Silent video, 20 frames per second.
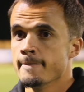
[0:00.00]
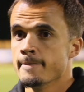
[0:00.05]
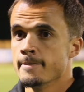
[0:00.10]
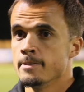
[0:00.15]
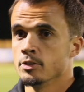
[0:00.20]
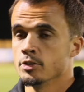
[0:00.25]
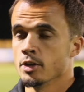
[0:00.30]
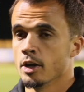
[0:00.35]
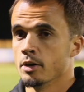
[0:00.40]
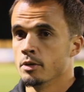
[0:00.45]

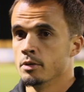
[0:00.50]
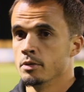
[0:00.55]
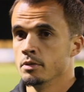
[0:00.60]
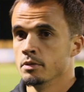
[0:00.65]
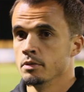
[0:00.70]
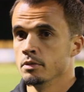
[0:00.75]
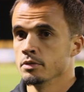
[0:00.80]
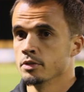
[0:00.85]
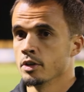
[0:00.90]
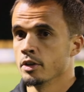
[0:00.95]
So
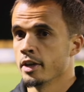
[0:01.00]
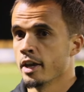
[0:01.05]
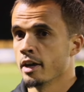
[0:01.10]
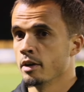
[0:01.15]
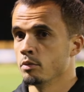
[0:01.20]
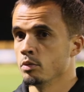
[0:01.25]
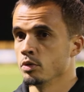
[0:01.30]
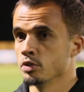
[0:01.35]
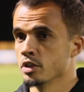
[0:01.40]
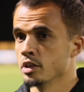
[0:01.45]
yeah,
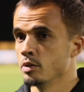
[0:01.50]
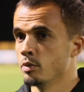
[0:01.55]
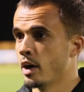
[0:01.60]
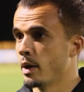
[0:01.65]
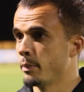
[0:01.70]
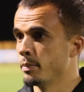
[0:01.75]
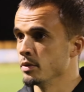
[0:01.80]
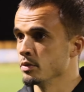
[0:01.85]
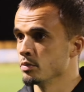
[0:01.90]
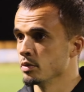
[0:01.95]
we'll see what
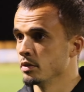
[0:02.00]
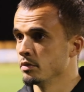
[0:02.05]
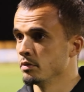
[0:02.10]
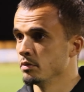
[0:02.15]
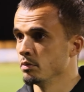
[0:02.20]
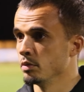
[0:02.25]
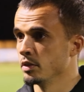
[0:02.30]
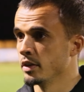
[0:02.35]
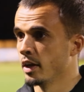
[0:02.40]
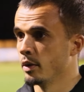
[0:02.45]
happens
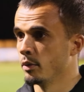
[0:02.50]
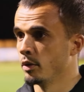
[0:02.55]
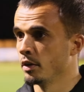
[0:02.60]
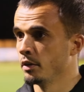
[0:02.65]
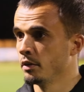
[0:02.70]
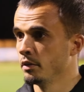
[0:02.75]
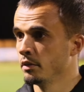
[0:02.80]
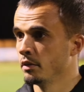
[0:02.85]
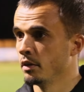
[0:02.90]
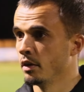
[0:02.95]
with that
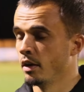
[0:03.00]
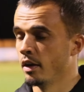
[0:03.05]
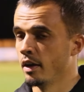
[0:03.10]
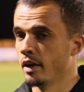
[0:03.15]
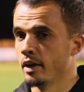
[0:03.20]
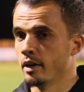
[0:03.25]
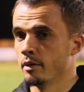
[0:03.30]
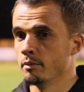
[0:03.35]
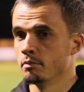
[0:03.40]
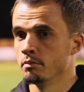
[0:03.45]
one.
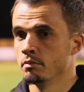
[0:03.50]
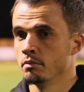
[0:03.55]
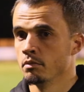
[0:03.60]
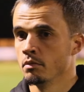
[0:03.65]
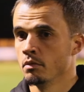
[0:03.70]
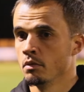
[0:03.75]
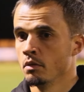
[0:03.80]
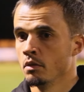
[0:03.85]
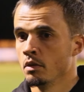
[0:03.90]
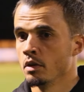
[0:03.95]

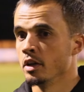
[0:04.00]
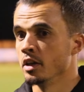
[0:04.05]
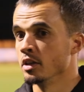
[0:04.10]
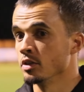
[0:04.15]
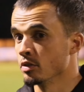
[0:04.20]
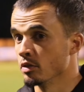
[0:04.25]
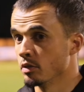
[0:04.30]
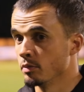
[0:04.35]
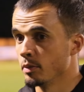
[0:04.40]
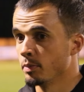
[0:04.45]
He's
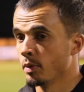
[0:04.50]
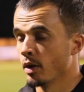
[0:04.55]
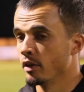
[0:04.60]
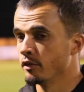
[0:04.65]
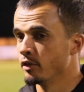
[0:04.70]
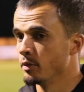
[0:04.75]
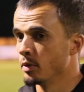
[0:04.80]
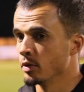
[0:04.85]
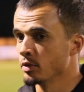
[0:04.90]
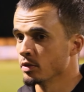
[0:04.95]
going to be playing
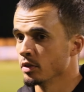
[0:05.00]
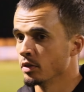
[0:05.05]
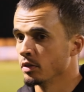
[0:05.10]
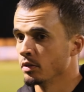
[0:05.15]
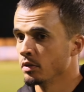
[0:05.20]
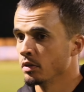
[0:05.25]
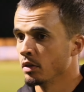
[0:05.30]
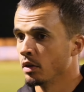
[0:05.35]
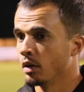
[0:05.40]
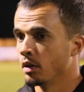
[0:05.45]
for Buxton
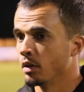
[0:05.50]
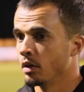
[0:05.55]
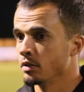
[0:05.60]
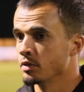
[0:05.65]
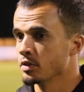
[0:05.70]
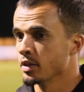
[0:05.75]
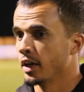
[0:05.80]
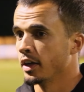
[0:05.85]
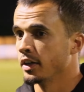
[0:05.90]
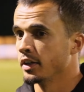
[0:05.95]
on
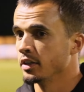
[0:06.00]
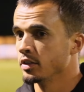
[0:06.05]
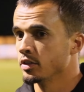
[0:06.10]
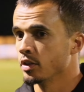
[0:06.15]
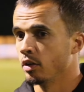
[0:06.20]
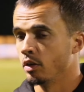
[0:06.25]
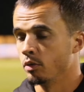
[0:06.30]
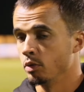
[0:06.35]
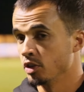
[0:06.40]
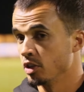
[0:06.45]
Saturday,
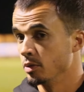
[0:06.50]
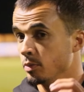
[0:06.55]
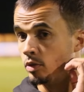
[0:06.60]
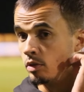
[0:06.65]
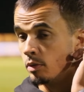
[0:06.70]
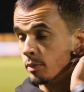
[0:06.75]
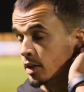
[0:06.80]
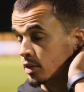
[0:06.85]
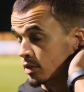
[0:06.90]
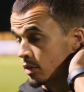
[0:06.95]
so I wish him all
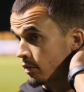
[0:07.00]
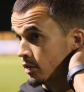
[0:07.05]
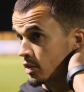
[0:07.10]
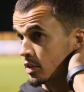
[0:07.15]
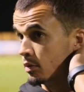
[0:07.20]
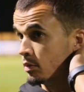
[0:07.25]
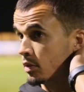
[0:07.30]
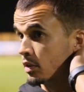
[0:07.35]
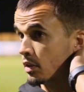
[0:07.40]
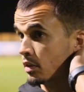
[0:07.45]
the best,
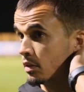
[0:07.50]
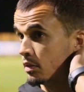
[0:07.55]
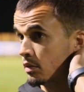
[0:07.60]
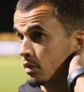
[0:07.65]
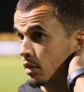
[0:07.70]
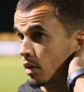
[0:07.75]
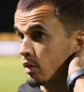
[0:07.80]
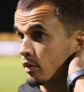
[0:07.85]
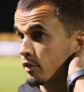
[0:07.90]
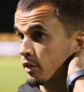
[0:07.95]
obviously, with
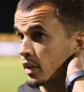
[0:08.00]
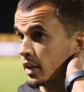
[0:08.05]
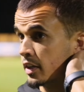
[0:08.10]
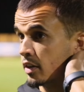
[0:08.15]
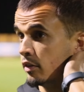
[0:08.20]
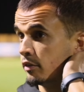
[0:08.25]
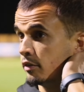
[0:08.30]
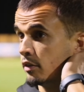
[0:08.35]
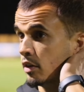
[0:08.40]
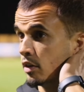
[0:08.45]
hopefully
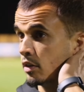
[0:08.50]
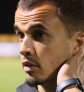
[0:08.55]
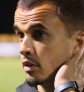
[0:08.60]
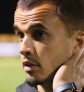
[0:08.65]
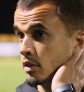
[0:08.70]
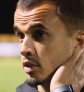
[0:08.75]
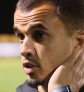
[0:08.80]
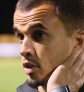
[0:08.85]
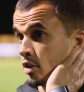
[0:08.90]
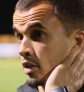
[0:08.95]

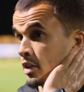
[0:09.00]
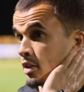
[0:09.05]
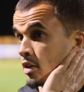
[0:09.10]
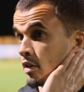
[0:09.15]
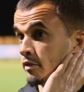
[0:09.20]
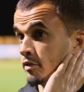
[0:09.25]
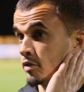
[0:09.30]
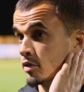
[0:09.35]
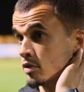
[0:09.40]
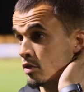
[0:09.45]
a solid
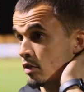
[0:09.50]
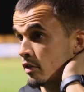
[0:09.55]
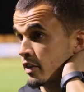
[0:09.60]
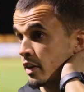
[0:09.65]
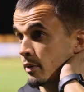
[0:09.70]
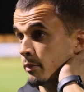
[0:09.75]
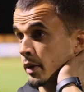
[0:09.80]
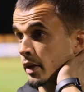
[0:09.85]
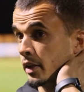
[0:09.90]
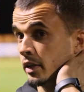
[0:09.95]
Conference North
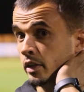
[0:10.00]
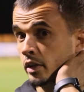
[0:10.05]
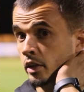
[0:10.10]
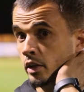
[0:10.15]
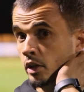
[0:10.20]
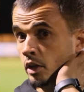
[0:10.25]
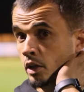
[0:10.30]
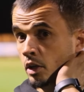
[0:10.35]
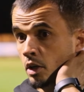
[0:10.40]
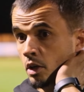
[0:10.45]
campaign.
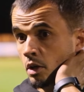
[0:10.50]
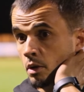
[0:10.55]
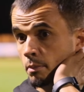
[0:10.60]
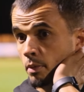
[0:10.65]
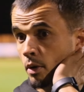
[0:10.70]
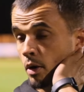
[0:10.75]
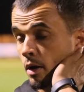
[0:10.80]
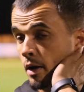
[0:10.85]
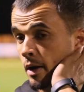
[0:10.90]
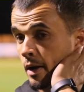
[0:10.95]

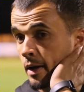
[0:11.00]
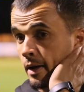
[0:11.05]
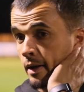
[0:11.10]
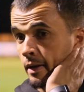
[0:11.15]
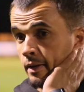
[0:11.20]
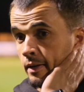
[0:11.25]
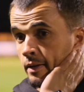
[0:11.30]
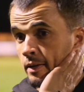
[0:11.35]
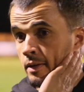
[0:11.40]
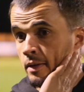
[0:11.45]
But
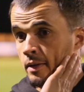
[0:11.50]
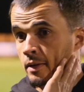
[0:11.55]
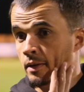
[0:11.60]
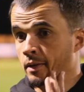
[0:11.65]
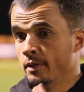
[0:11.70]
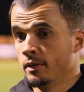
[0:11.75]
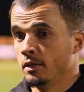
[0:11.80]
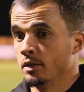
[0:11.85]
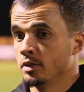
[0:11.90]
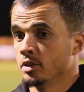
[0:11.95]

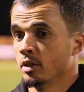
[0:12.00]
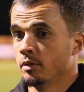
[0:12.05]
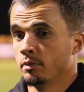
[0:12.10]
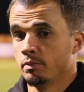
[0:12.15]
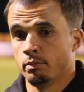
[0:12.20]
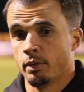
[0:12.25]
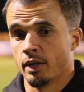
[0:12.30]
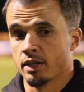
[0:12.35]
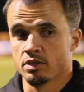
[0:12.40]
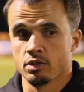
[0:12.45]
listen,
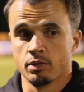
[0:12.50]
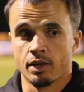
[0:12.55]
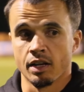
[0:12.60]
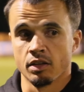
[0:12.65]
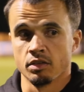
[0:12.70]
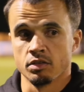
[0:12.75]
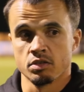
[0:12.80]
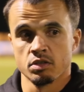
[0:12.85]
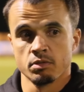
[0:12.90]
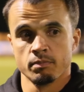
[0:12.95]
back to
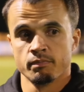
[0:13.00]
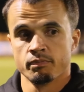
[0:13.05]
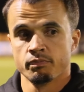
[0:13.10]
Allens.